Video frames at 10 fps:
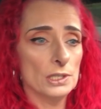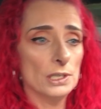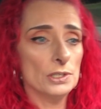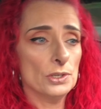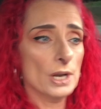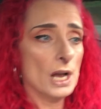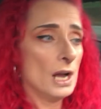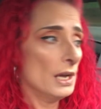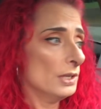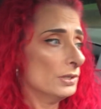Did you
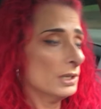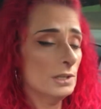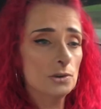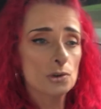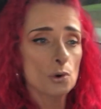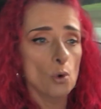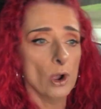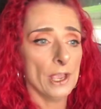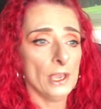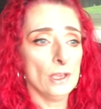guys
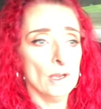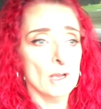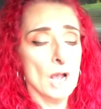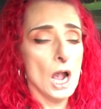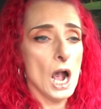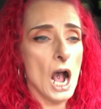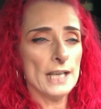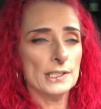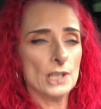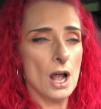enjoy?
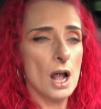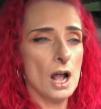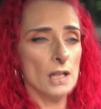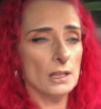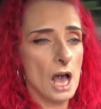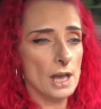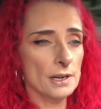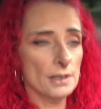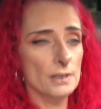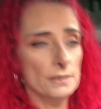I saw a
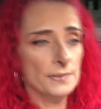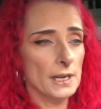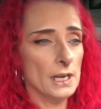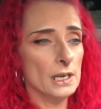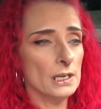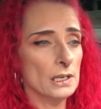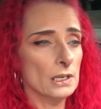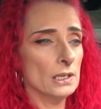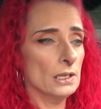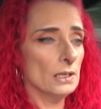lot of uh,
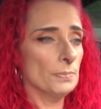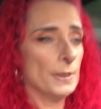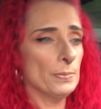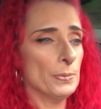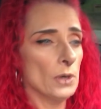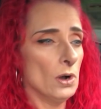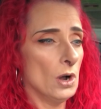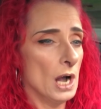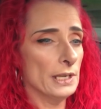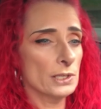people
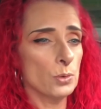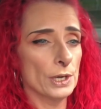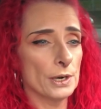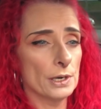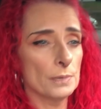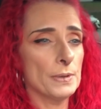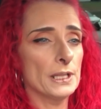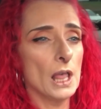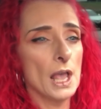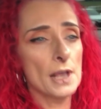on Twitter
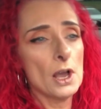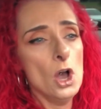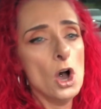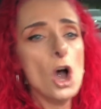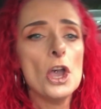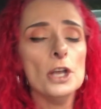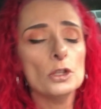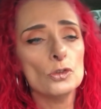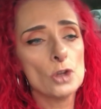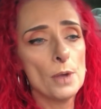being like, I hate
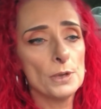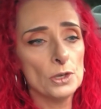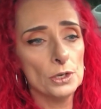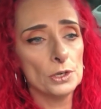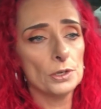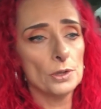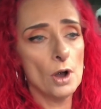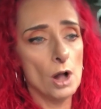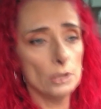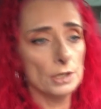this time of year, the
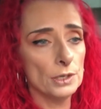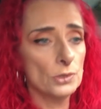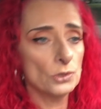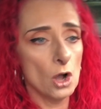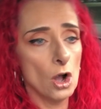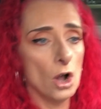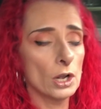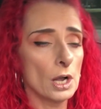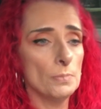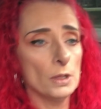holidays
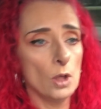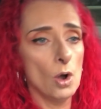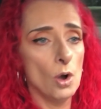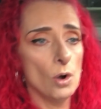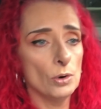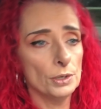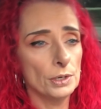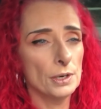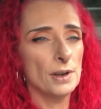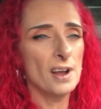suck, I'm alone, and
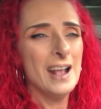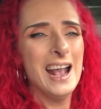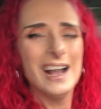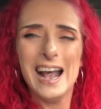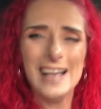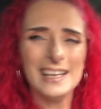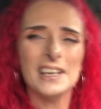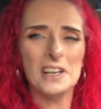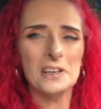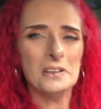da da. da. I
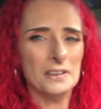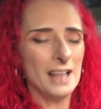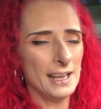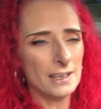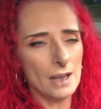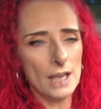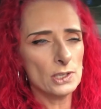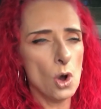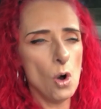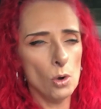get it. Like, I
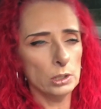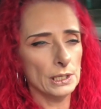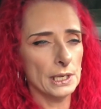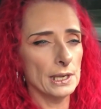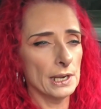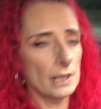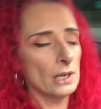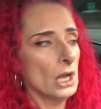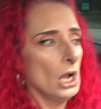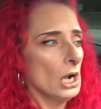totally get it.
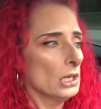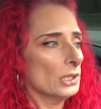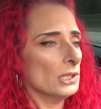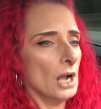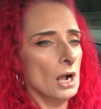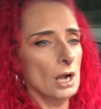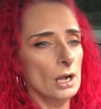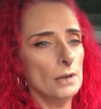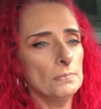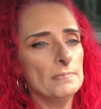
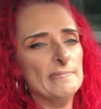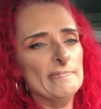Um,